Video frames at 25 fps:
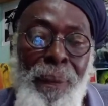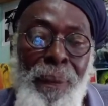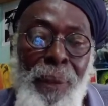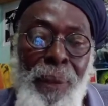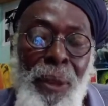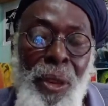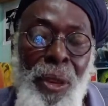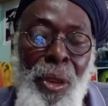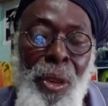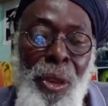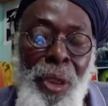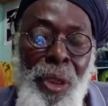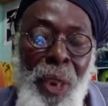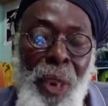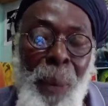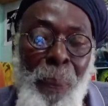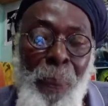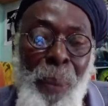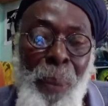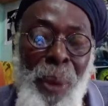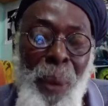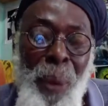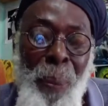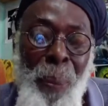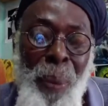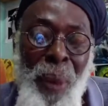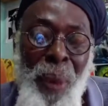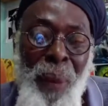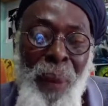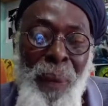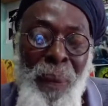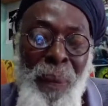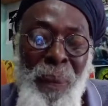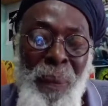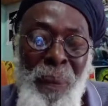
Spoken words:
Is it just on a paper?